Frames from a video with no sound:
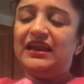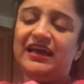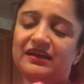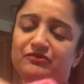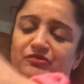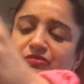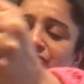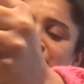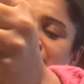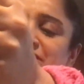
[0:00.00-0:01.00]
I like,
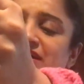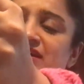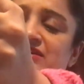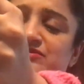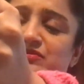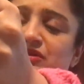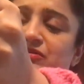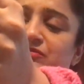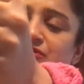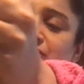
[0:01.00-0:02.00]
me and my kids, we
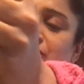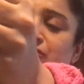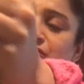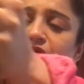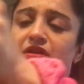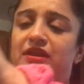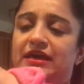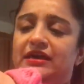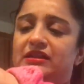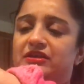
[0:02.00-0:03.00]
all
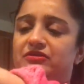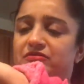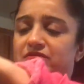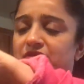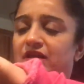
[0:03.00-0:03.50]
like little